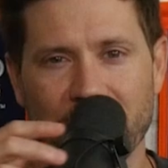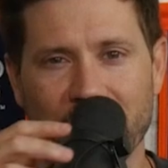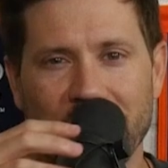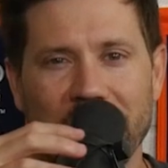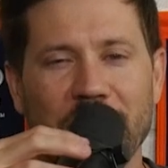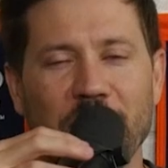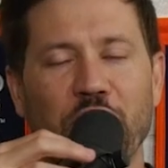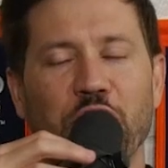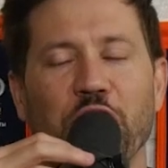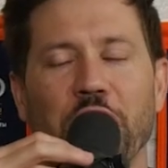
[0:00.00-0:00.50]
that
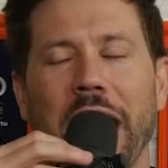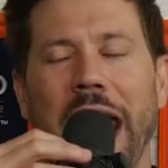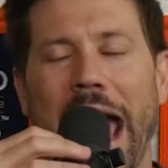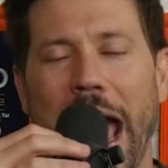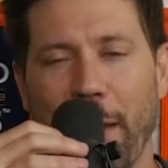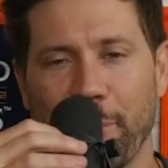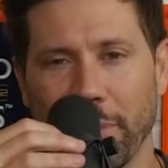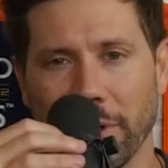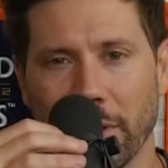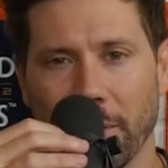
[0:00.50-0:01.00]
it could
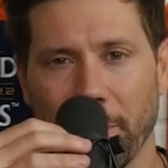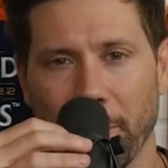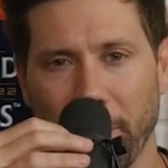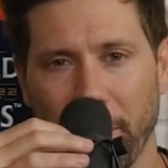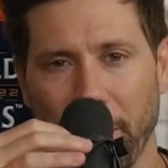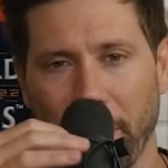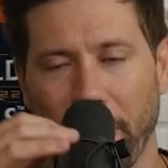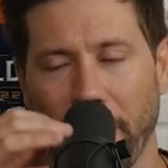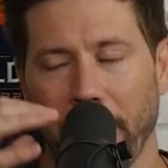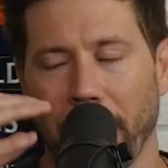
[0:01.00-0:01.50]
happen.
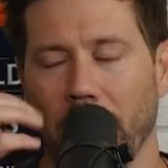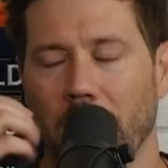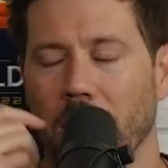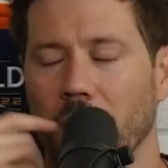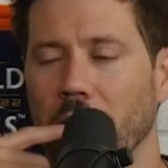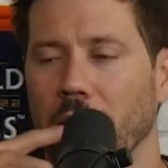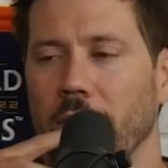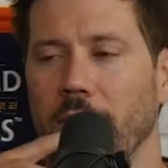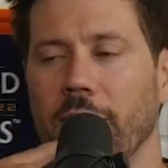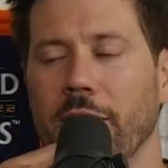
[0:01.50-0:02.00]

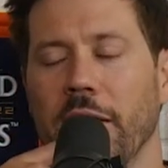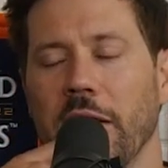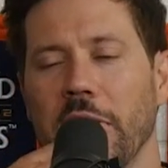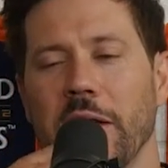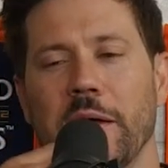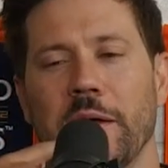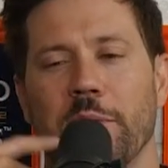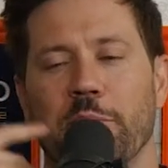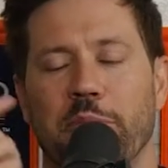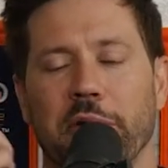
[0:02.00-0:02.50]

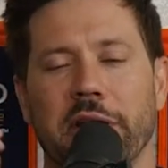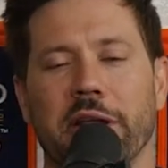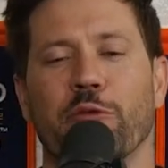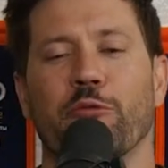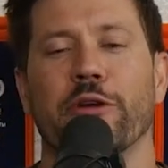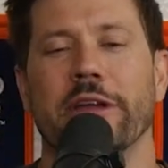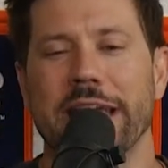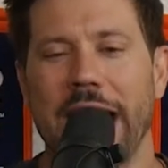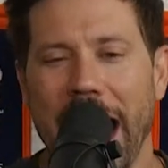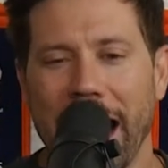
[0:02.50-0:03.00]
But in
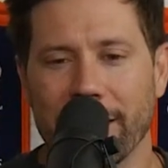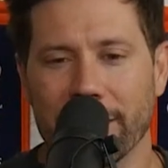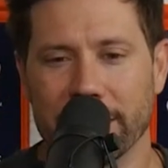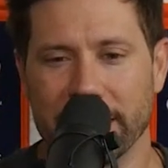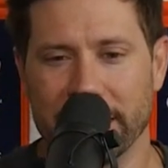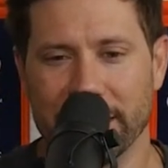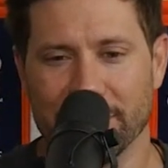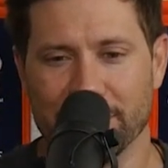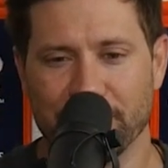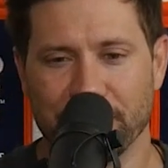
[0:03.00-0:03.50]

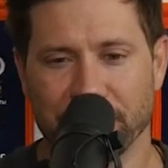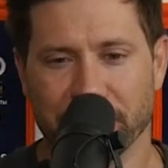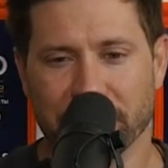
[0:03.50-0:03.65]
reality,